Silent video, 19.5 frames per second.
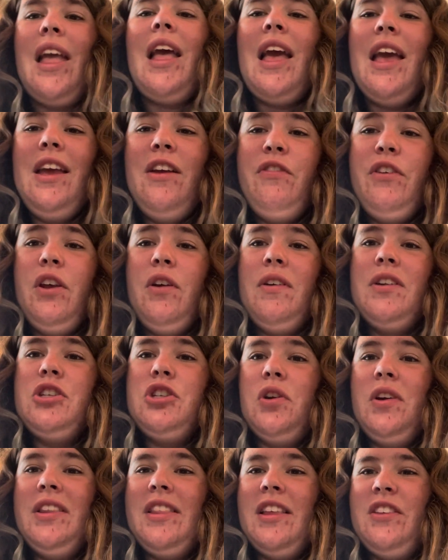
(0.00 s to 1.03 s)
If you
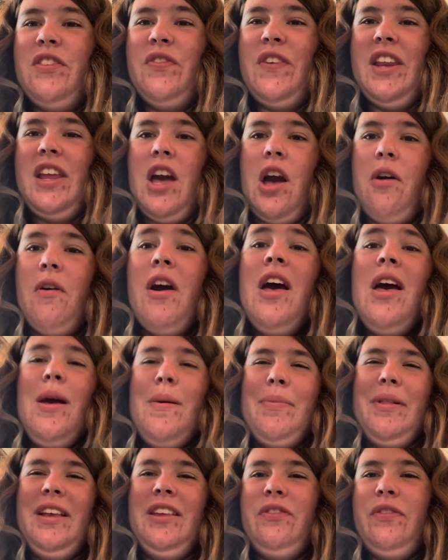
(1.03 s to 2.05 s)
enjoyed this video,
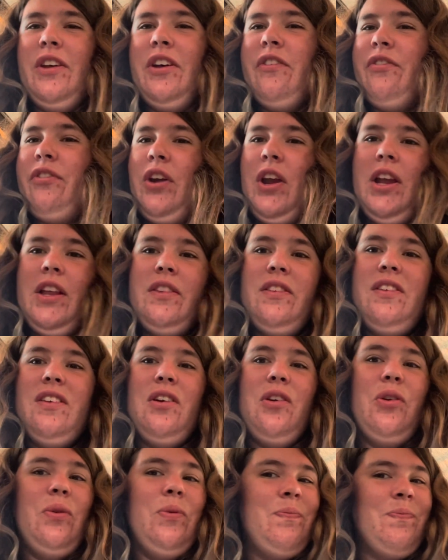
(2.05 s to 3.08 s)
please feel free
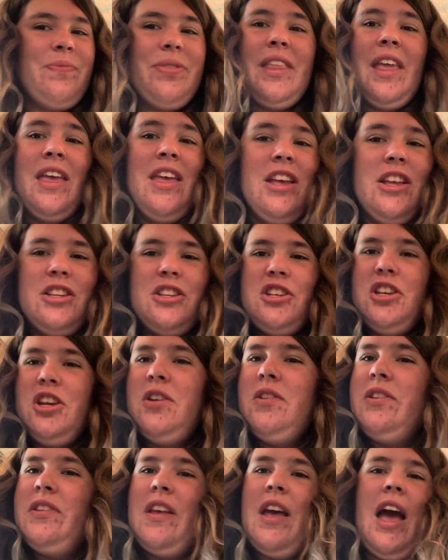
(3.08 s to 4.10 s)
to
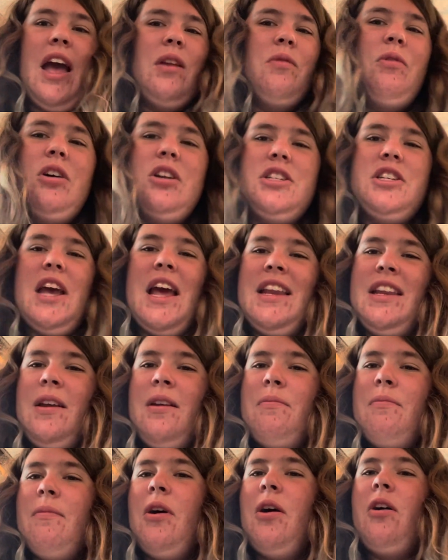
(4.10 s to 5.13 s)
choose and watch
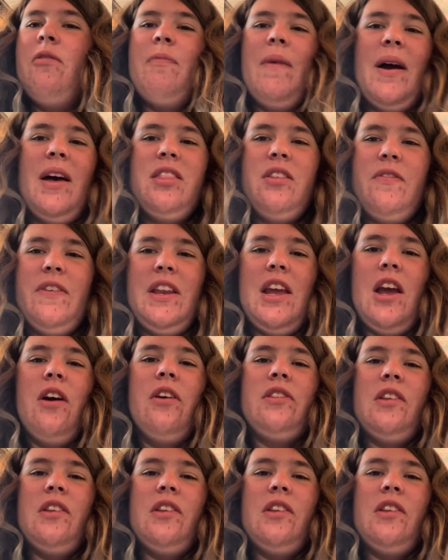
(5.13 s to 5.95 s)
any of my other videos.